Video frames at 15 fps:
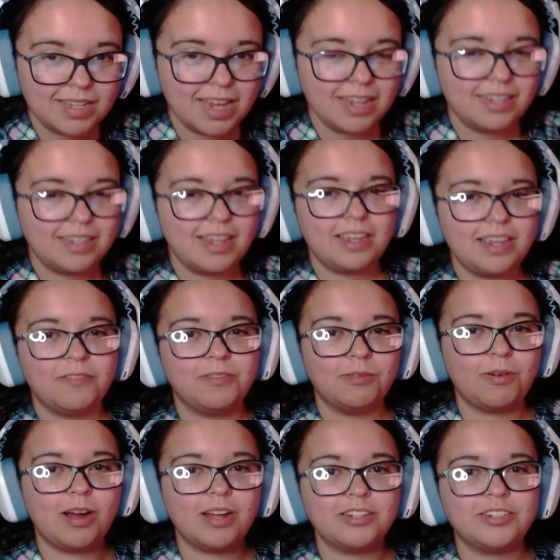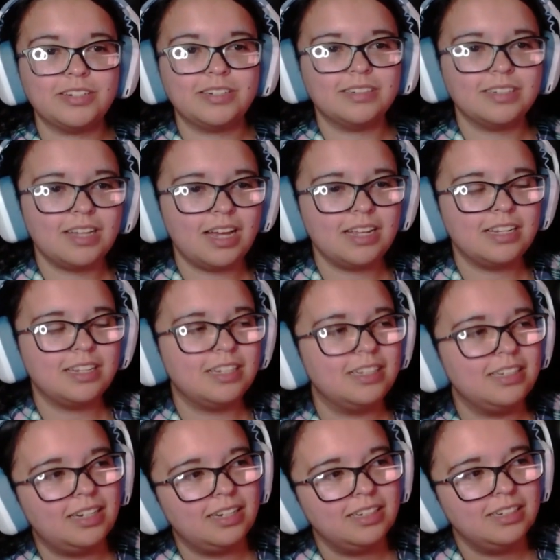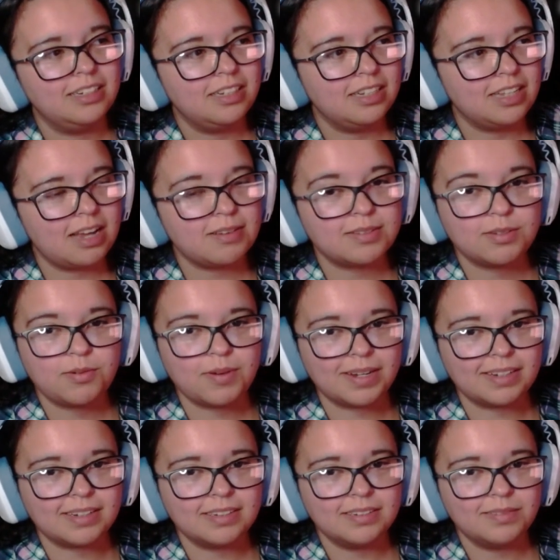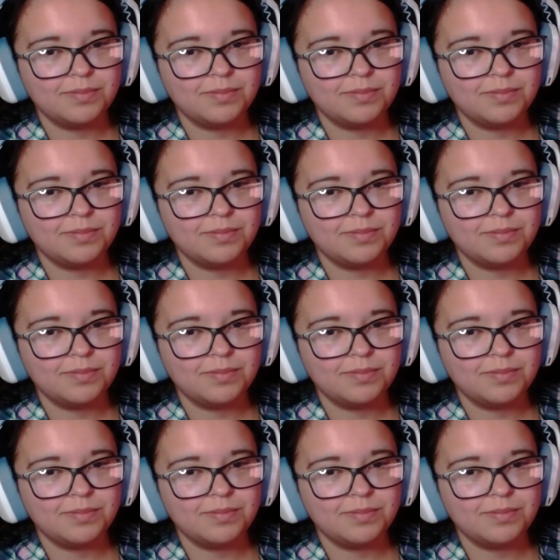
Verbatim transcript: Thank you for watching. That was quick.